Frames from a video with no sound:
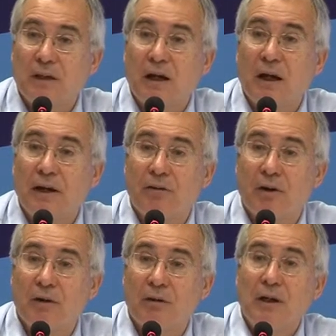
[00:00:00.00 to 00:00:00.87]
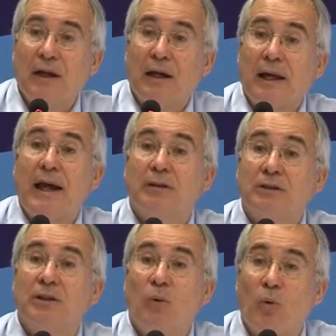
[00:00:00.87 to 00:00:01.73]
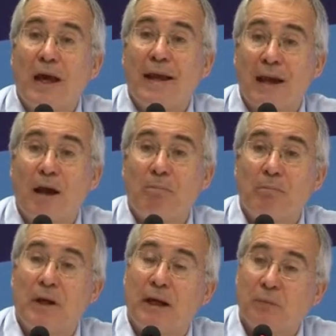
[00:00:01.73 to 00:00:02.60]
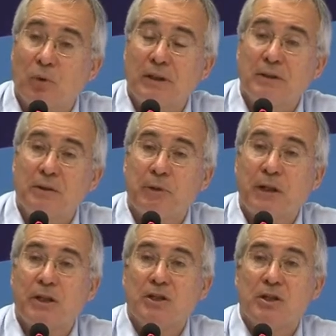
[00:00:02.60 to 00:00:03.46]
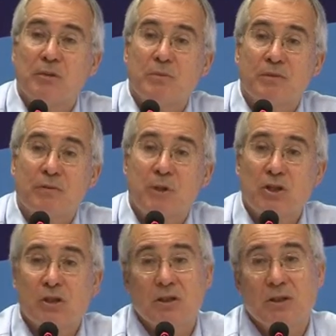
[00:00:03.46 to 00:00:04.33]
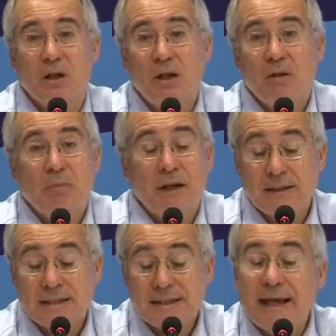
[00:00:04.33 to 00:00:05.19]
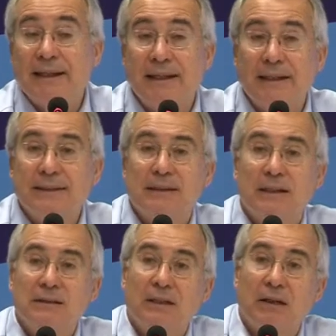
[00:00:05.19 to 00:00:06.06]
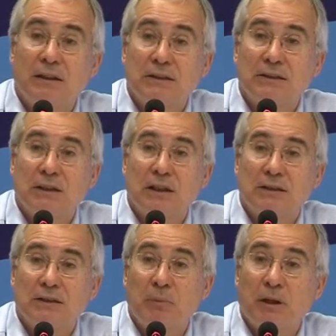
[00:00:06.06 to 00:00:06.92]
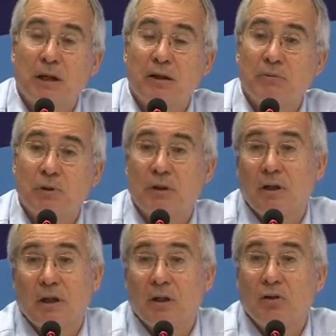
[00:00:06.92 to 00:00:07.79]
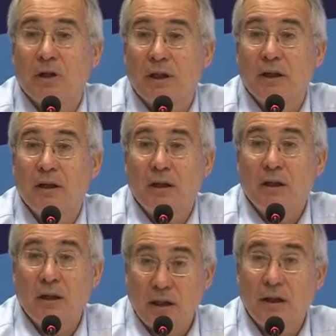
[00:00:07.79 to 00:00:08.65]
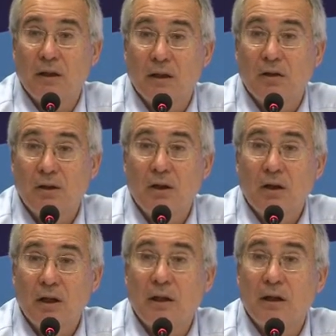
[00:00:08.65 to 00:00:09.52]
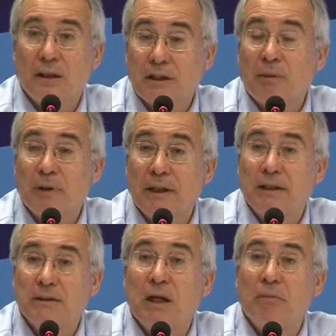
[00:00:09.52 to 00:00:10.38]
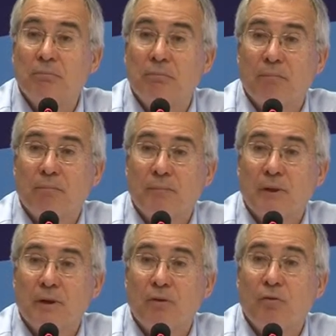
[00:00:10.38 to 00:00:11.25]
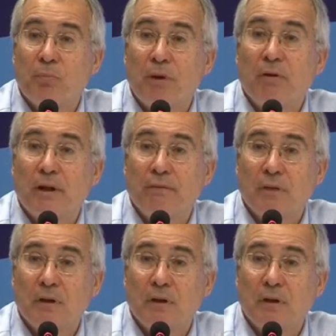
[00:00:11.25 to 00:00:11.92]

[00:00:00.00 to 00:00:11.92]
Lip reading: hydro, and how does it all add up, and what does it mean in terms of emissions? My understanding is that there is a similar kind of work going on here in India in exactly the same spirit.